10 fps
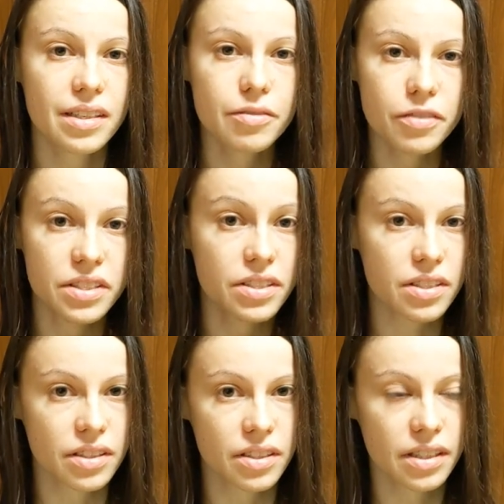if
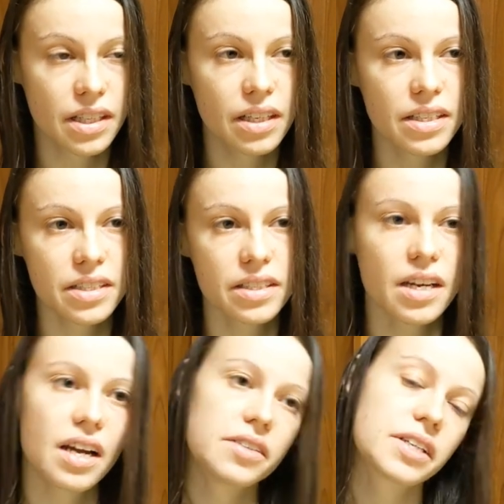it's a clear
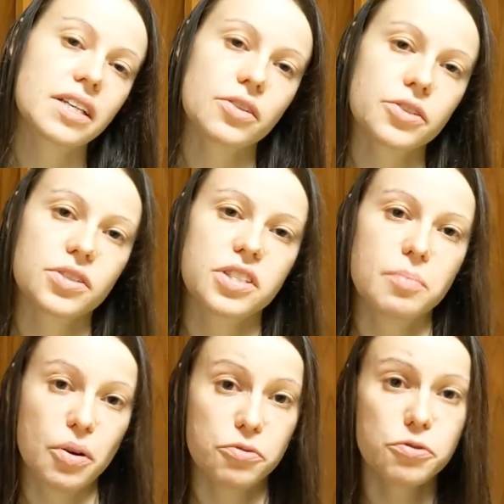sky you can also see
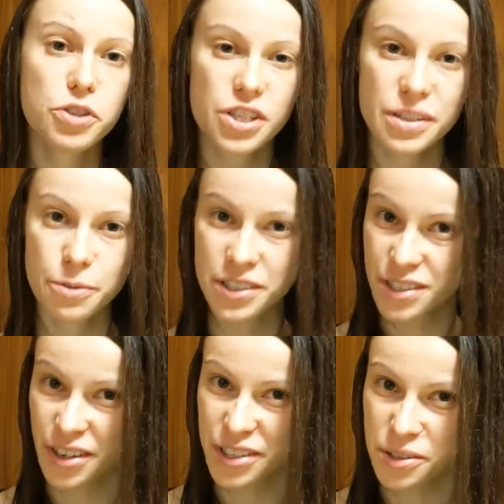Mount Fuji, which
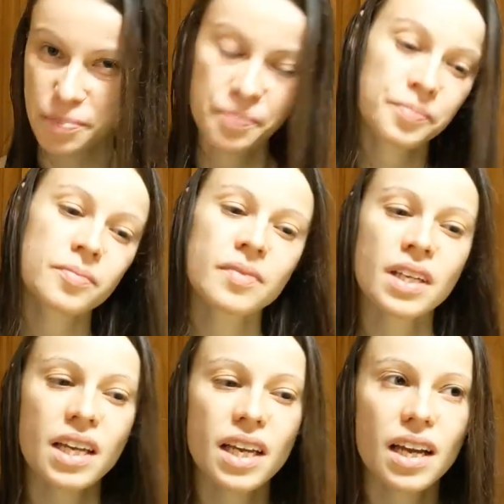is awesome.
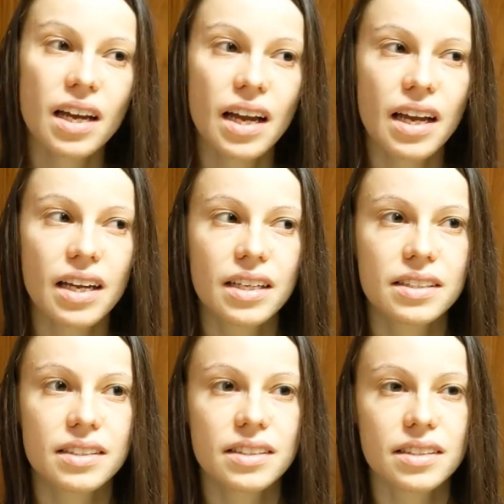
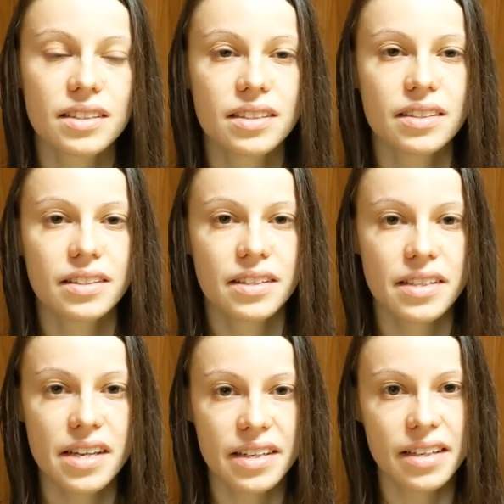and uh,
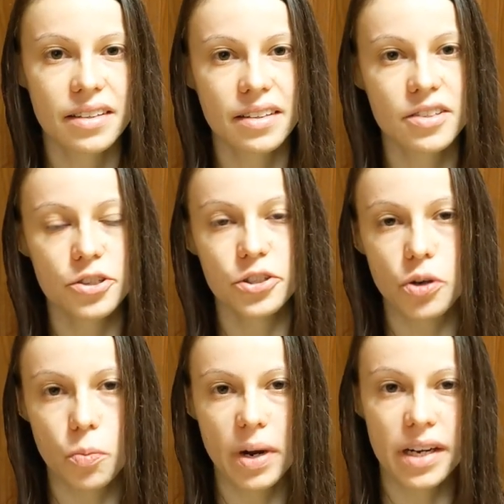yeah, then
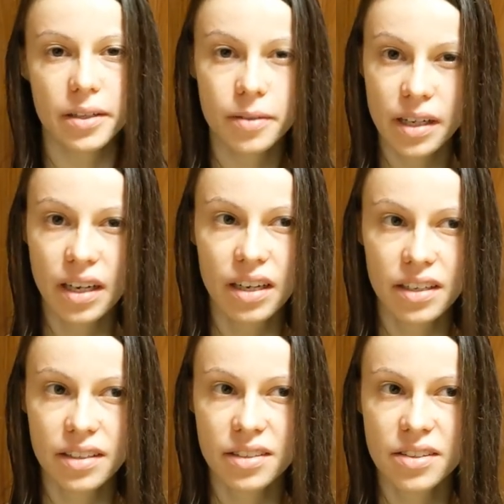just go back
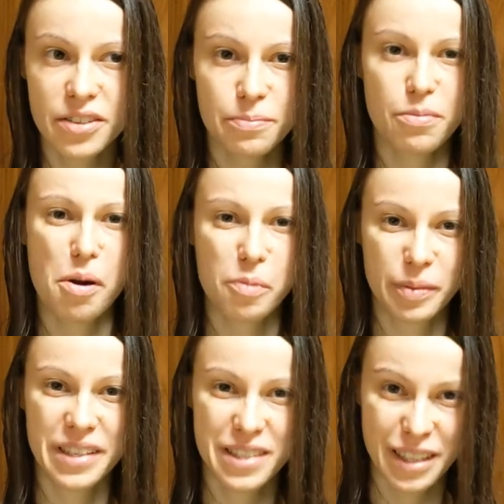and
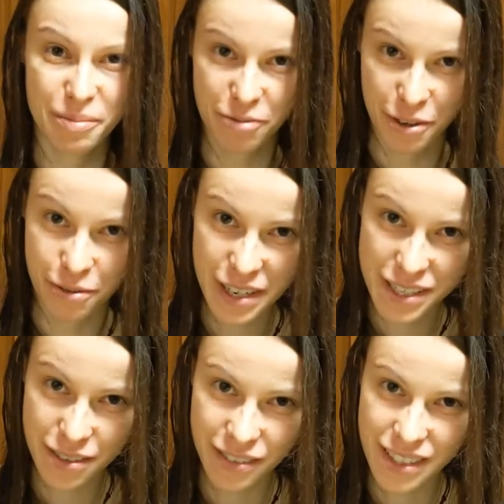probably sleep for the
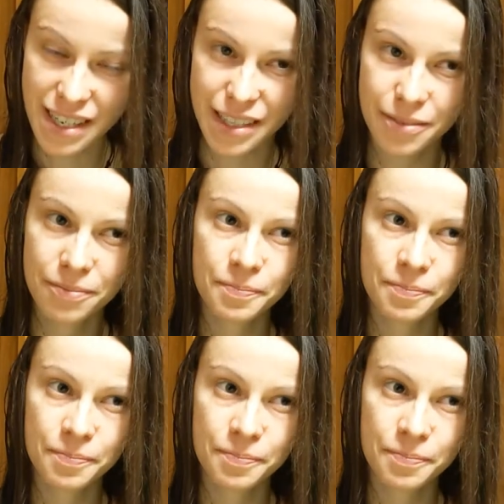rest of the day.